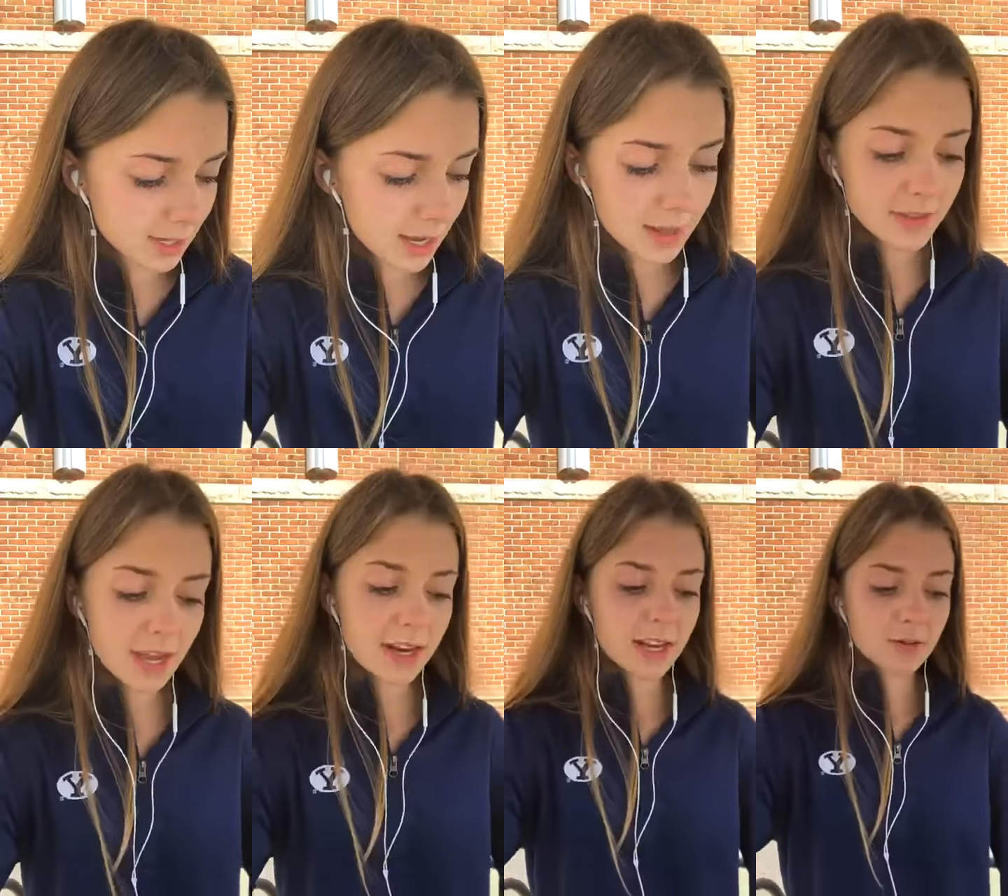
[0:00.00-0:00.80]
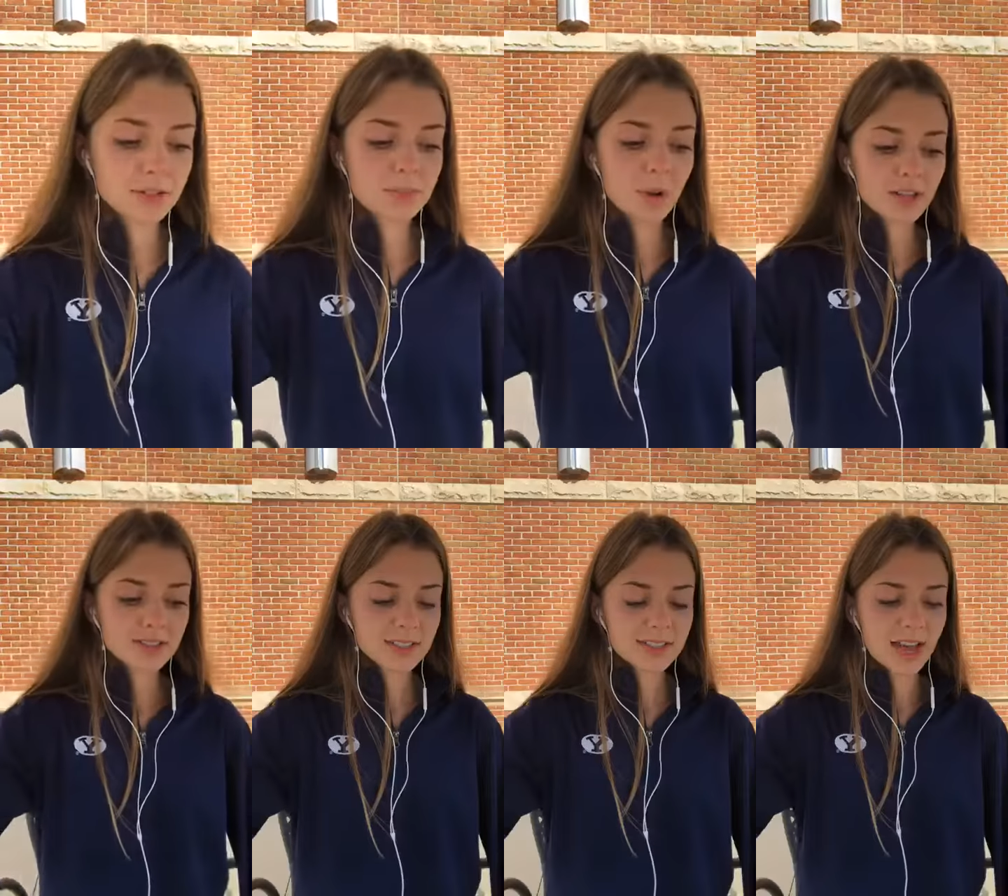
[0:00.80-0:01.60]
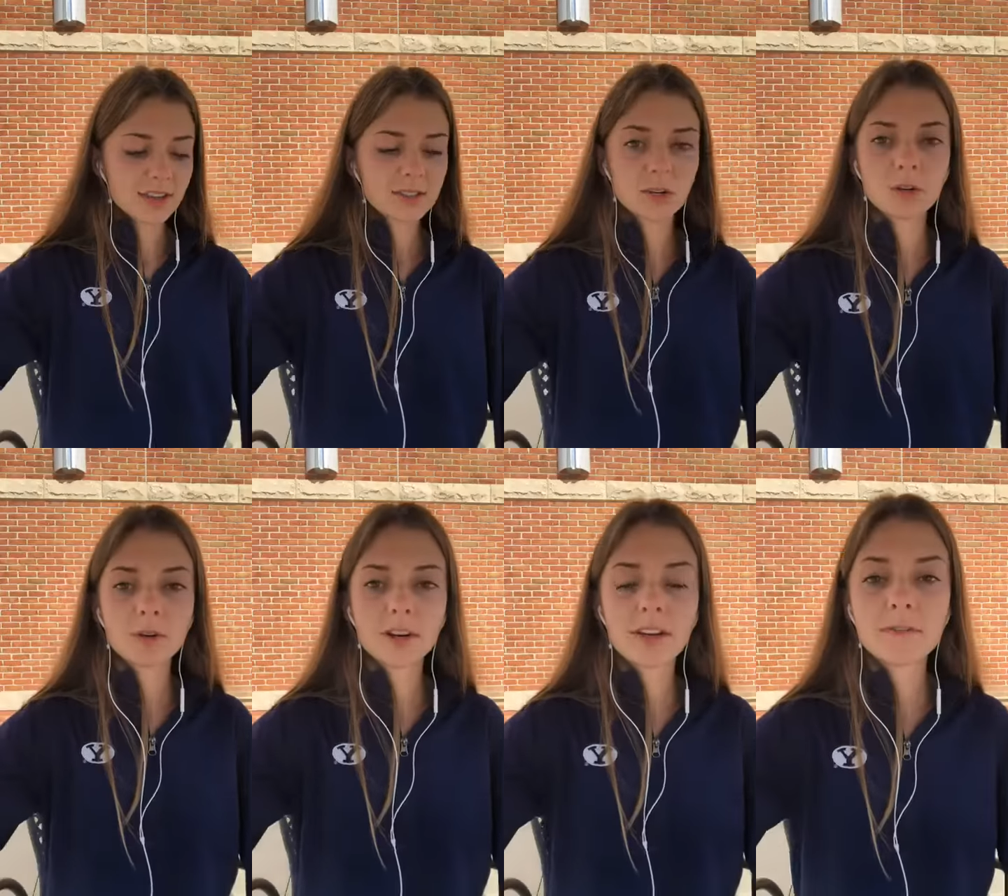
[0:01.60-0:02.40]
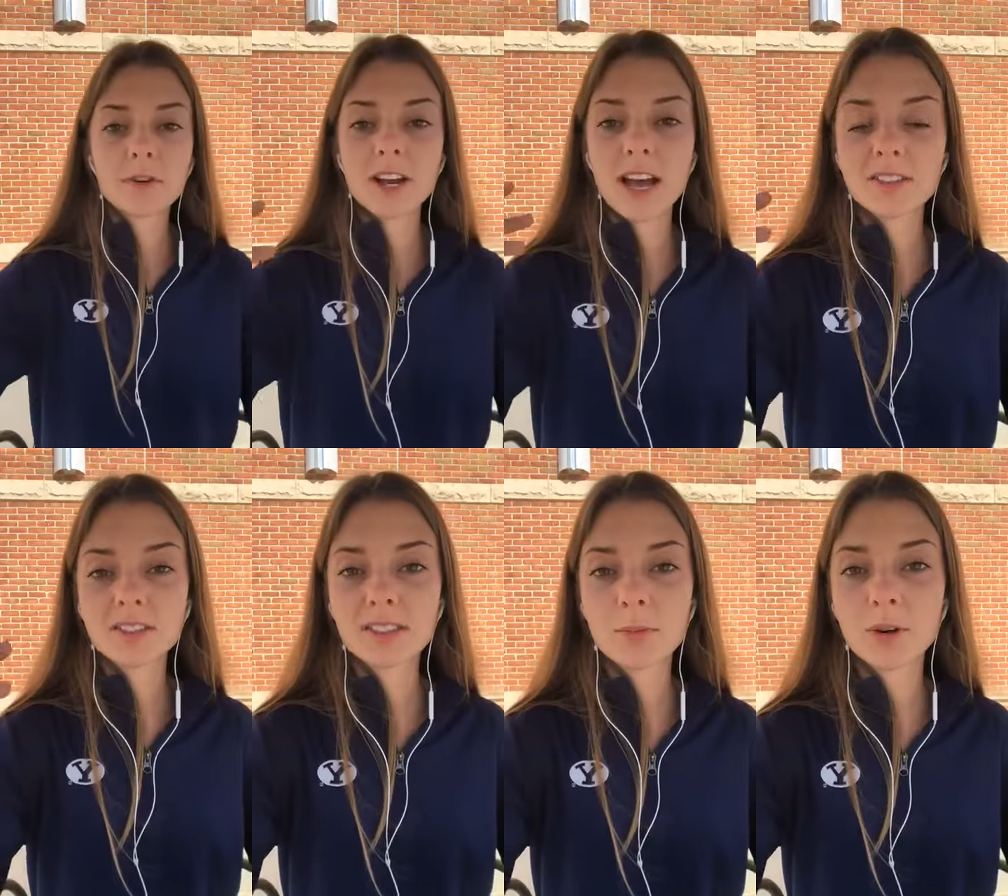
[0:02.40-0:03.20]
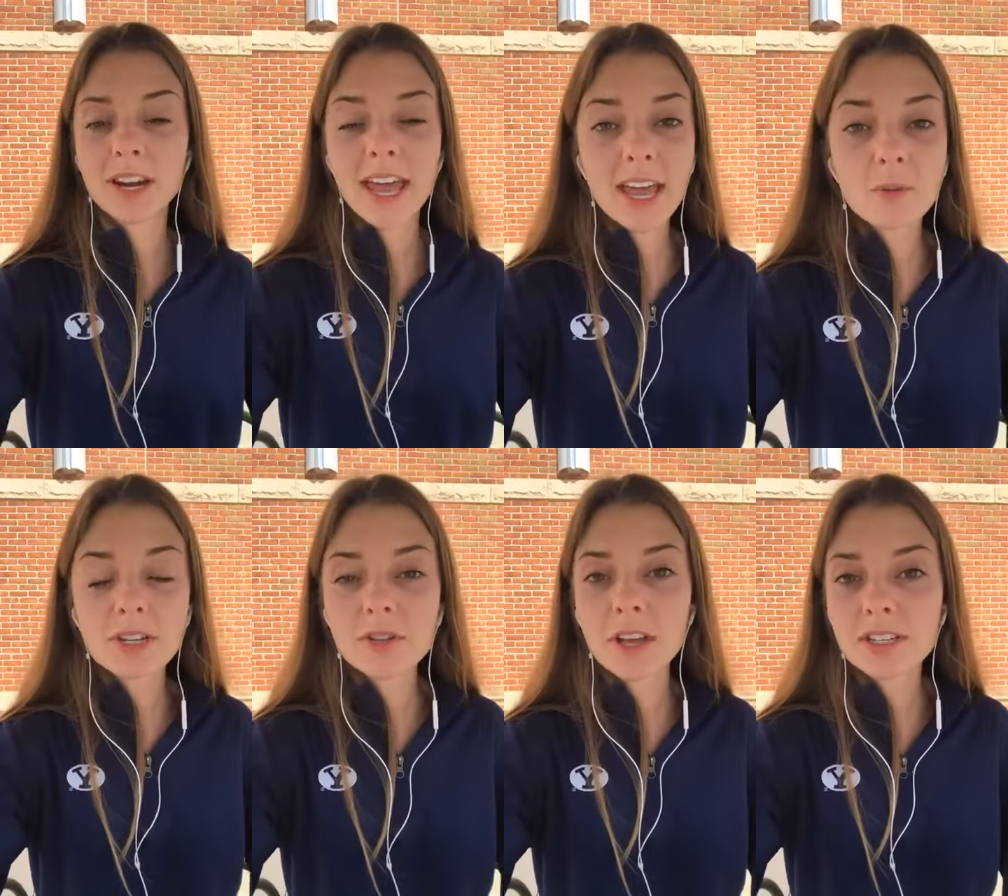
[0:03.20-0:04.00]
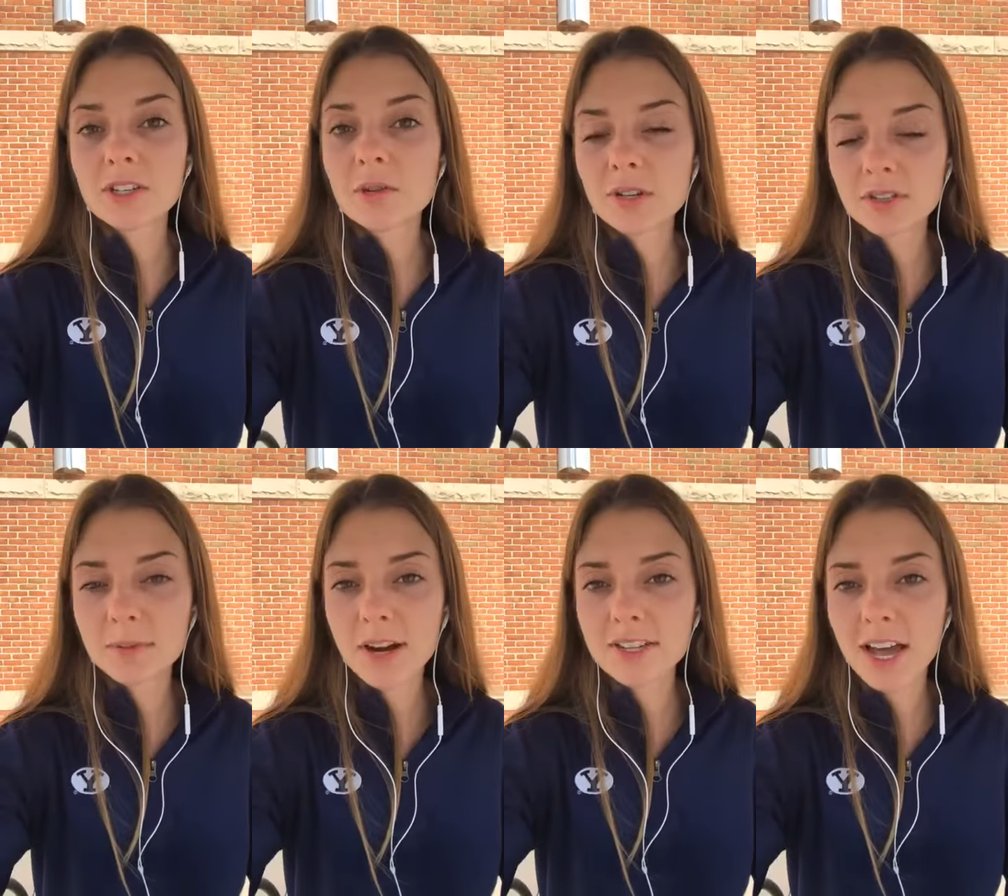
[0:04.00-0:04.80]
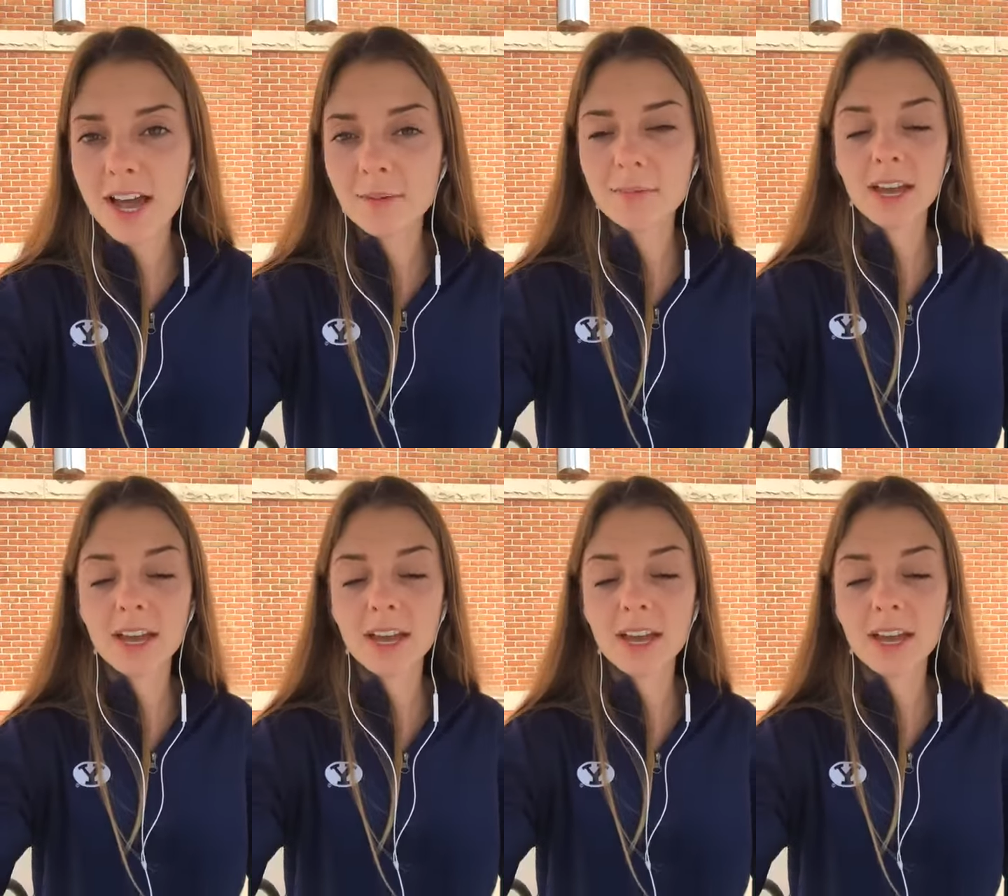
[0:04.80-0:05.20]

And then in response to that, so if you were to ask someone, hey, what do you like to do in your spare time?